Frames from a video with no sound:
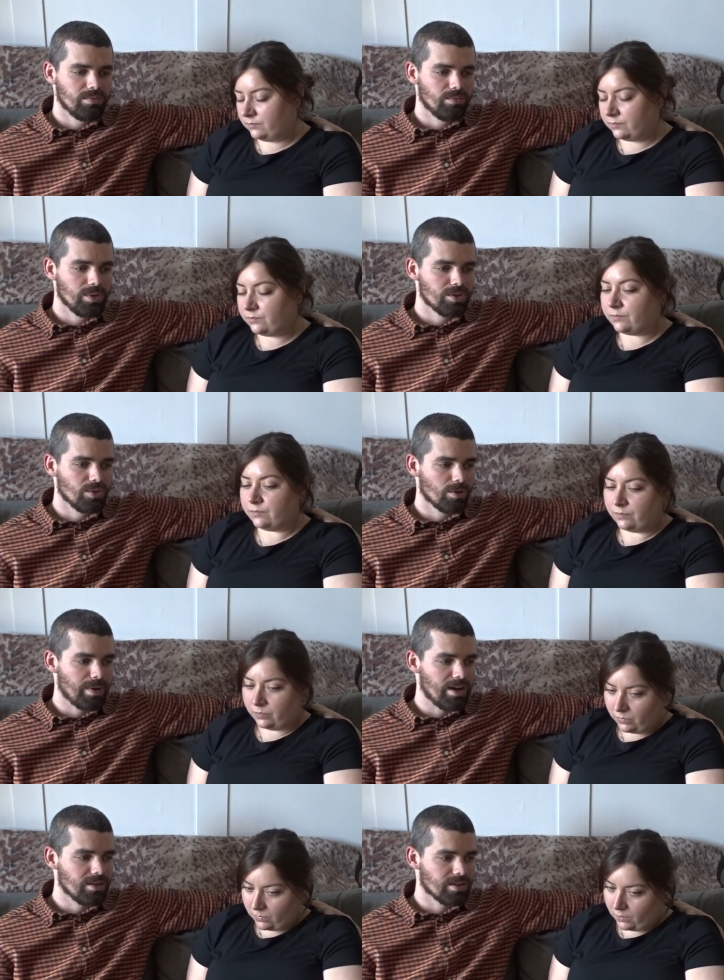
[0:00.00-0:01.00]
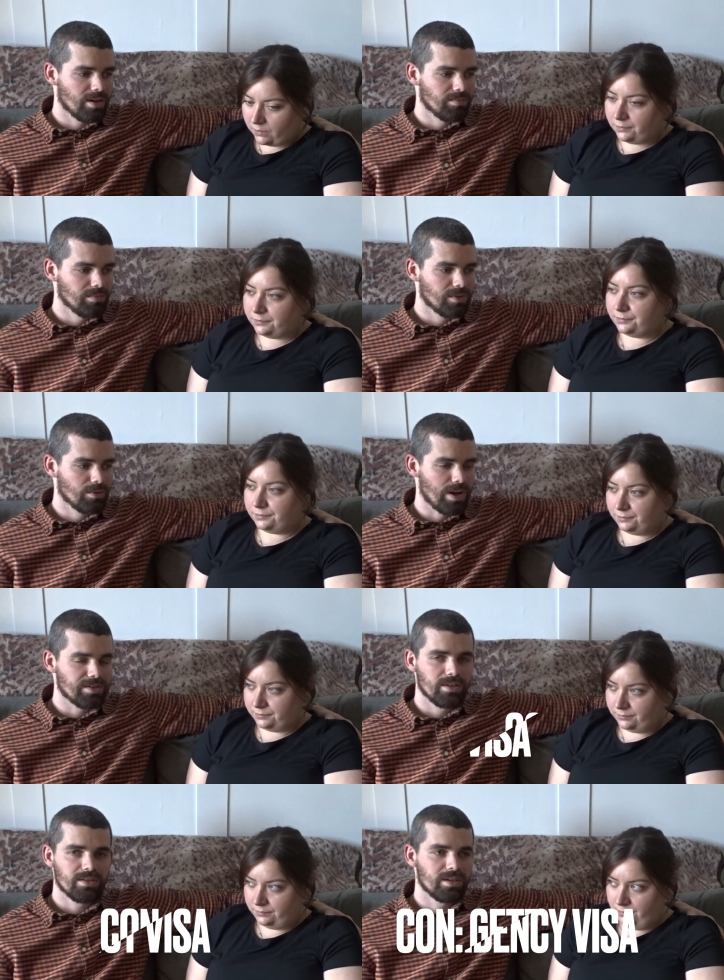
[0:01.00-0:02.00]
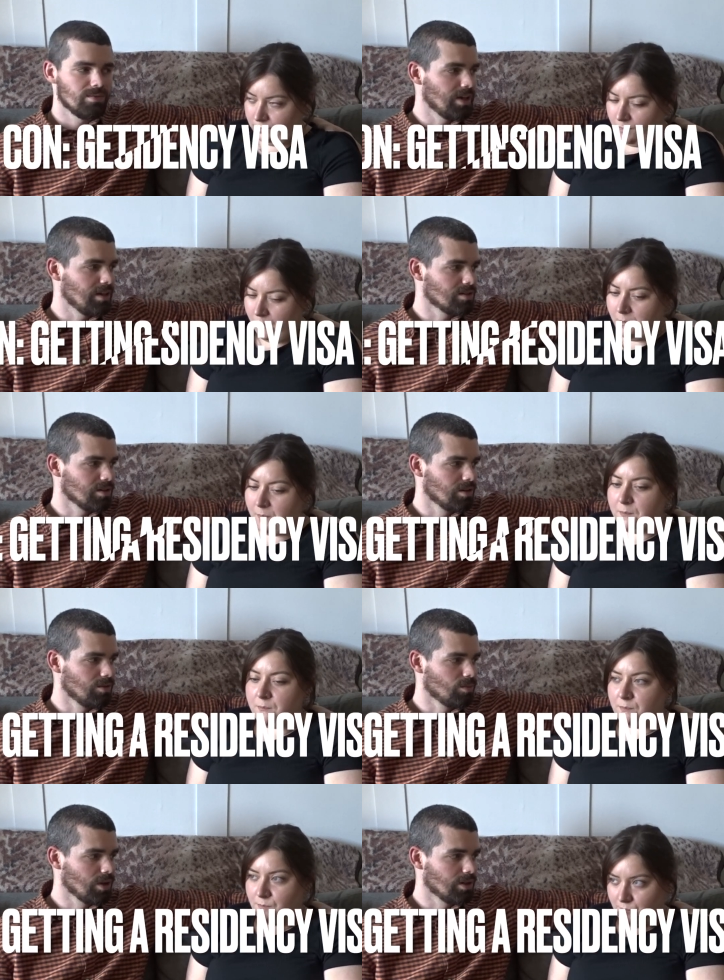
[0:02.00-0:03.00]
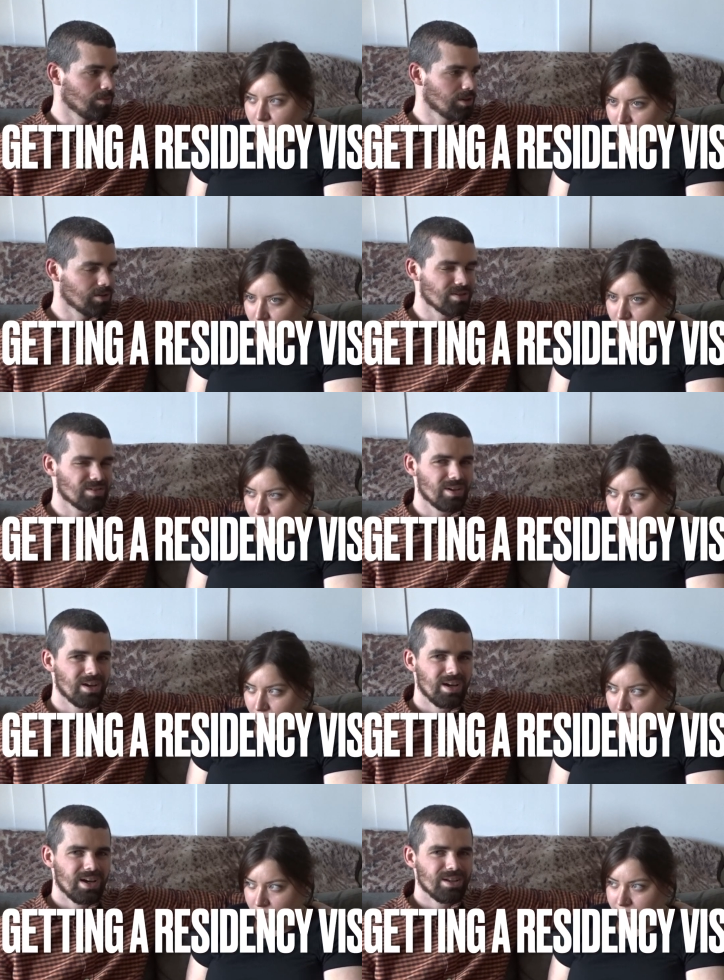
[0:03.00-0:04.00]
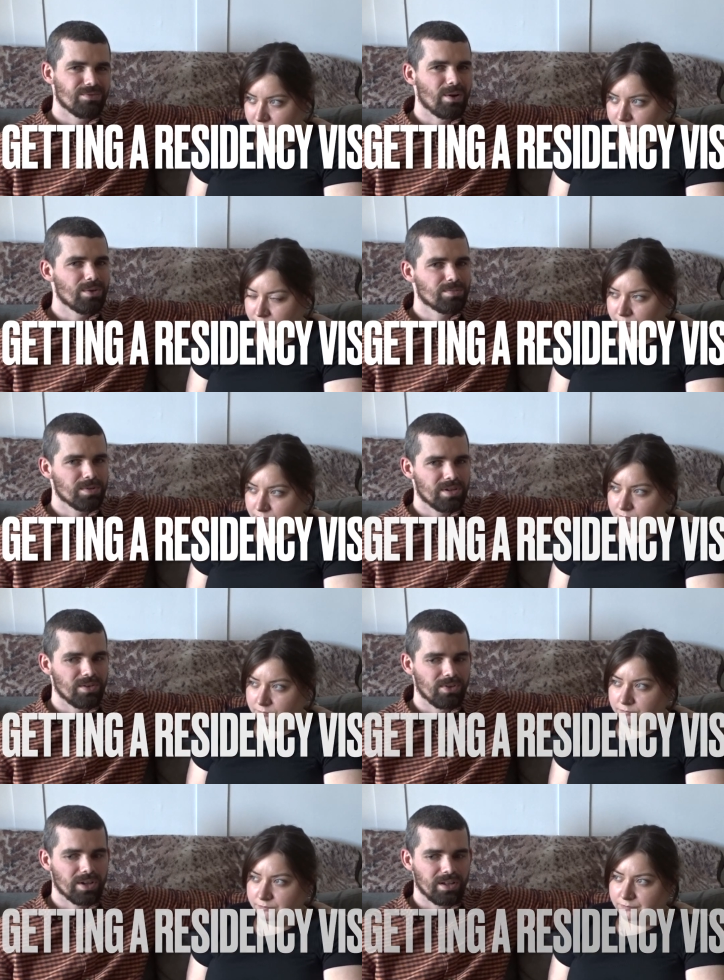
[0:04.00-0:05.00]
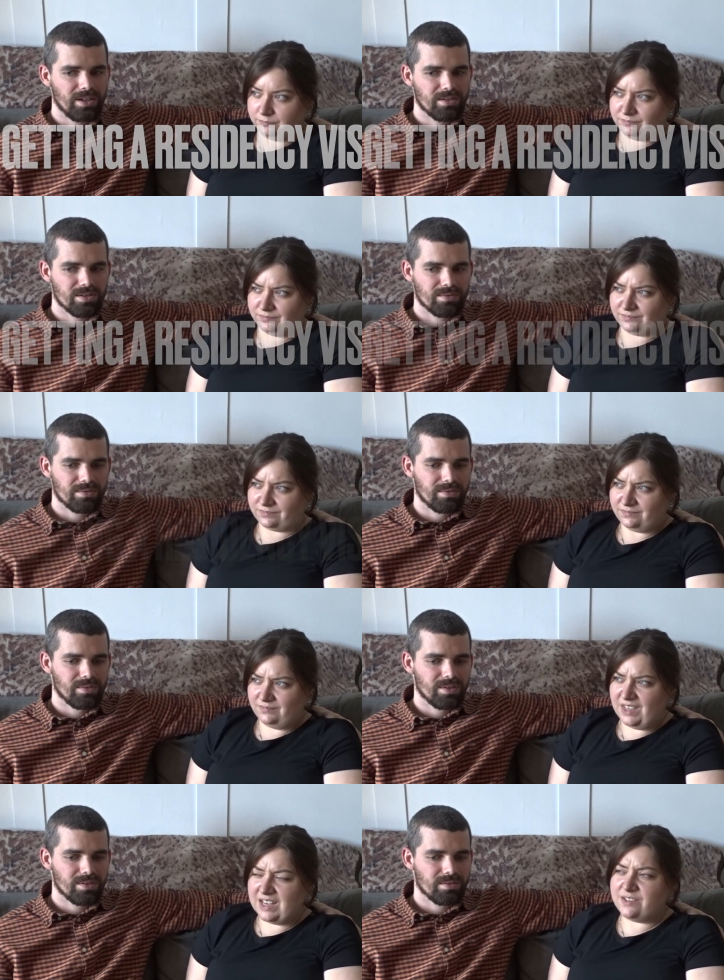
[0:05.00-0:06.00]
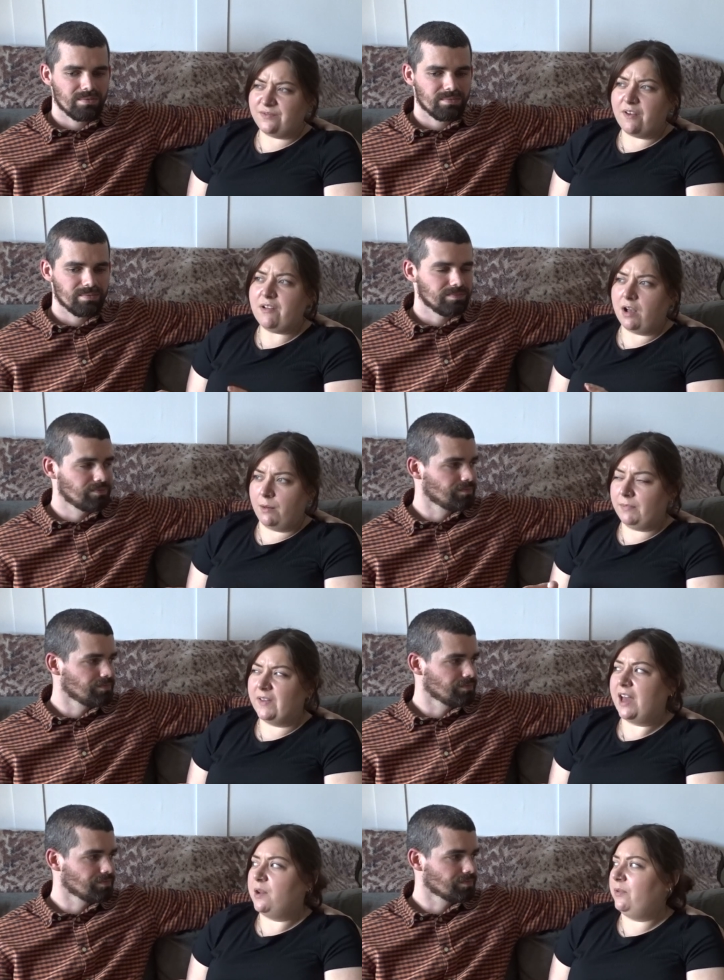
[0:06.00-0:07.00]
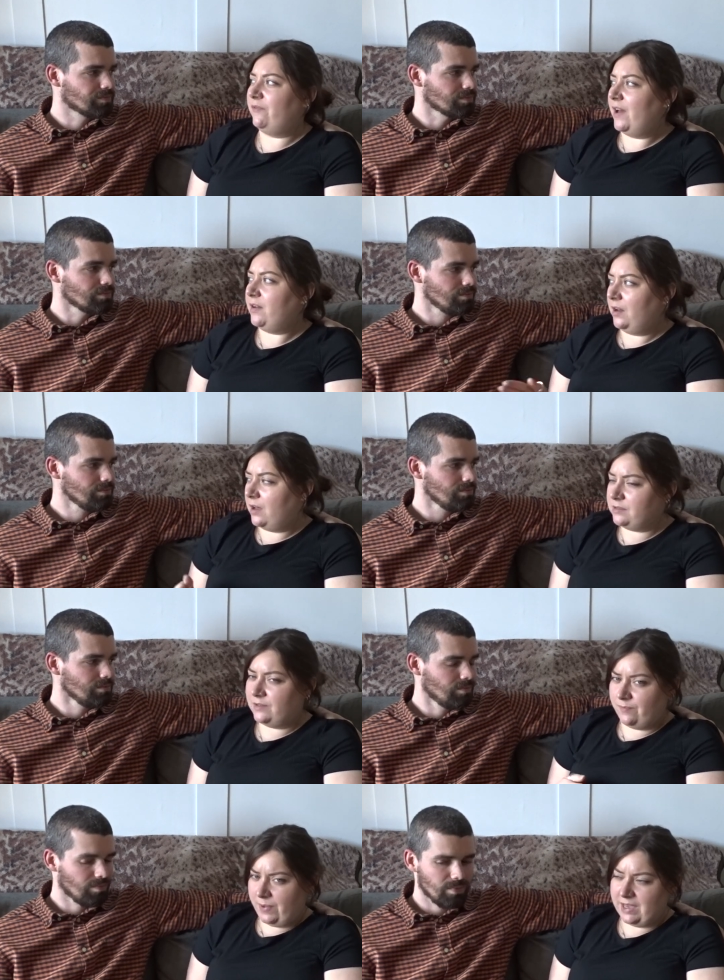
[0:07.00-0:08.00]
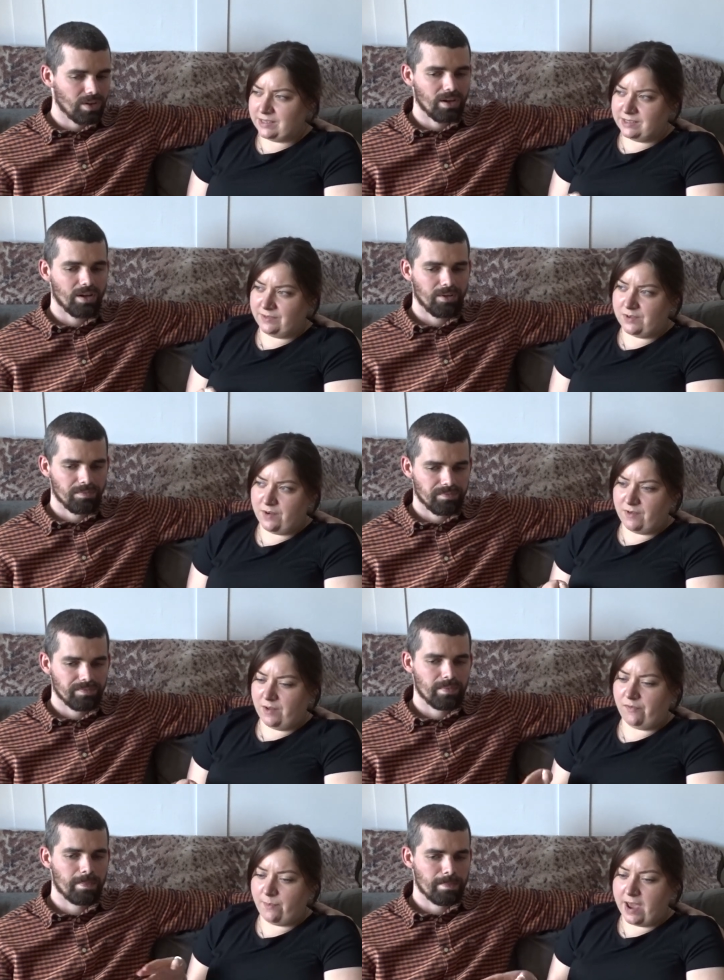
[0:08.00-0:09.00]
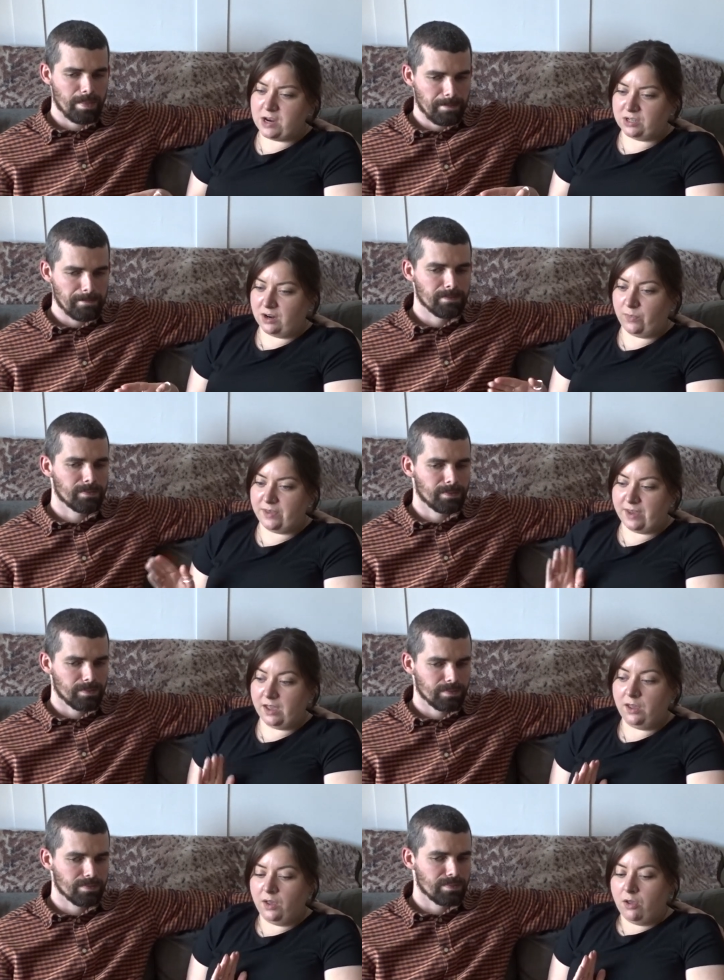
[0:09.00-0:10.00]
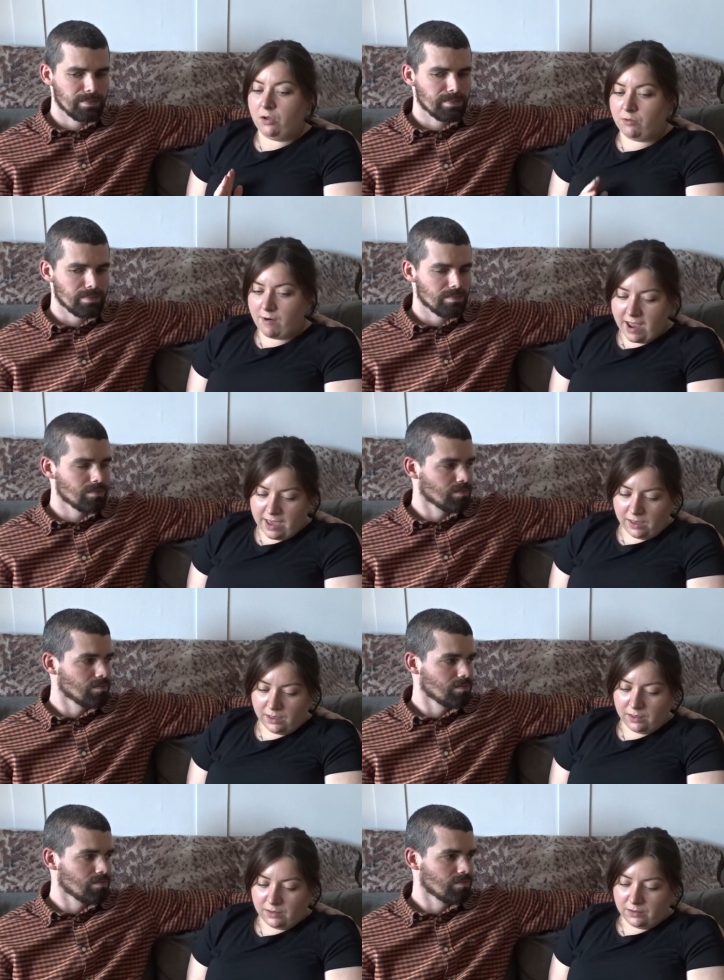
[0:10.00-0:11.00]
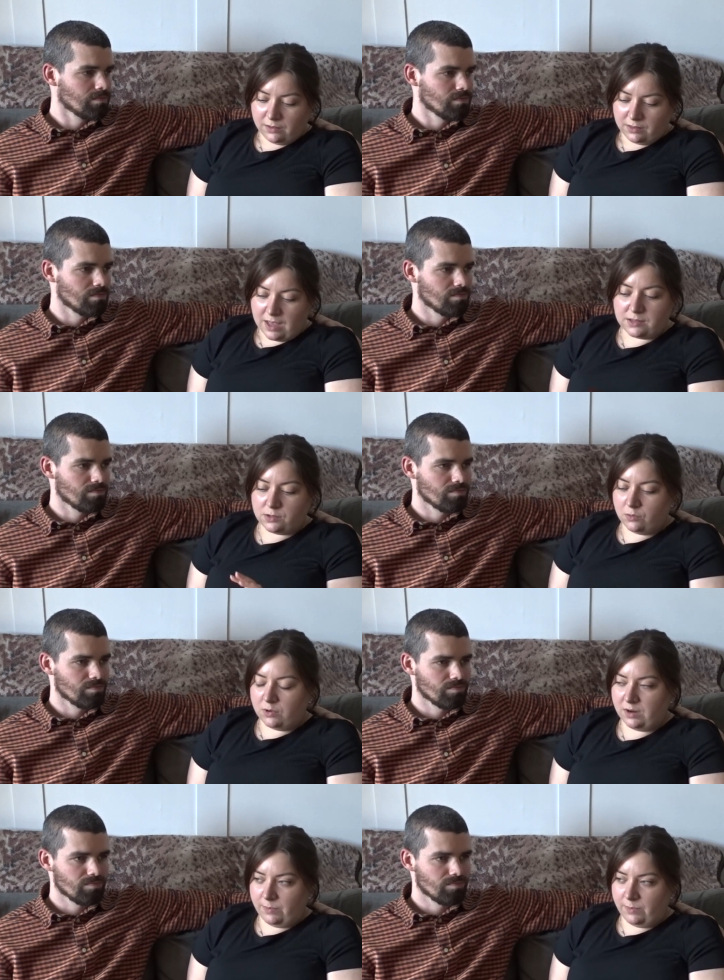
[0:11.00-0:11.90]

Speaker 1: we talk about is um, the residency visa and whatnot because it's it's very specific and it's
Speaker 2: it's very complicated. We found lots of pieces yeah. of different information, and we think, great, that's all going